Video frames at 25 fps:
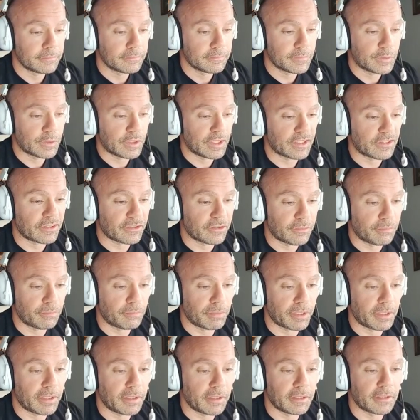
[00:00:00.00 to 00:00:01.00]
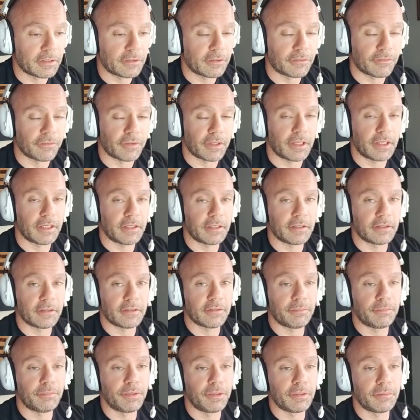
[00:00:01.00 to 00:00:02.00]
experienced
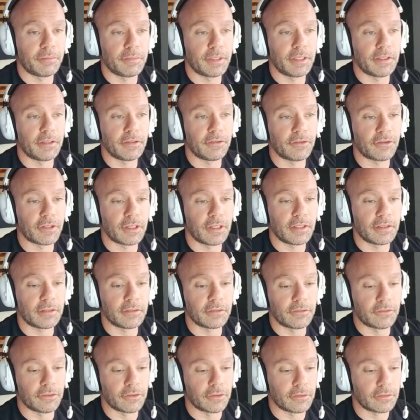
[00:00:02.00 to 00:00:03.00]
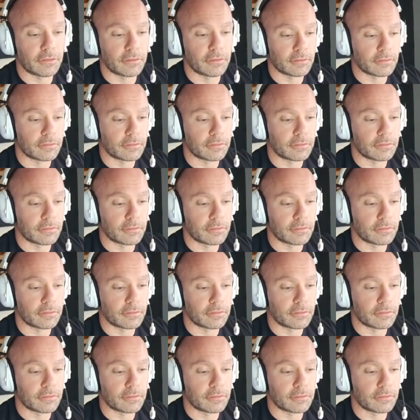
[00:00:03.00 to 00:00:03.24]
fighters, put me in a triangle choke.